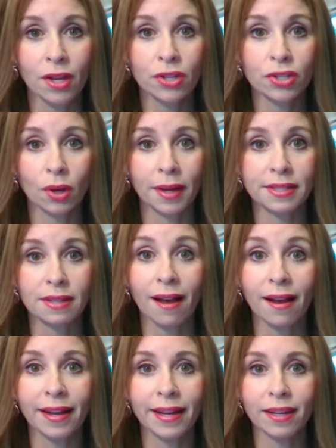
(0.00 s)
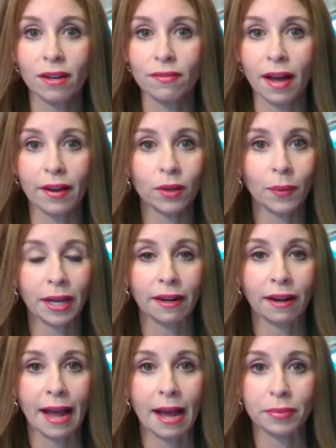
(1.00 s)
So as I
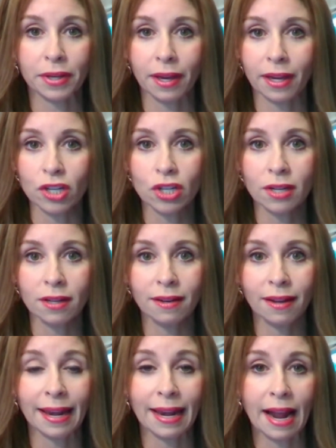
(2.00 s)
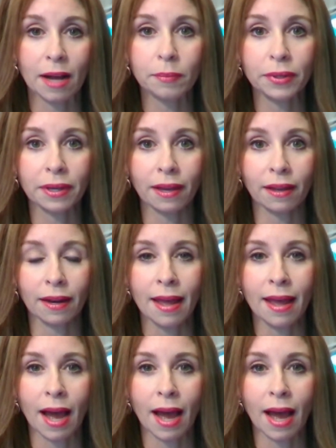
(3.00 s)
evaluate an application and an applicant,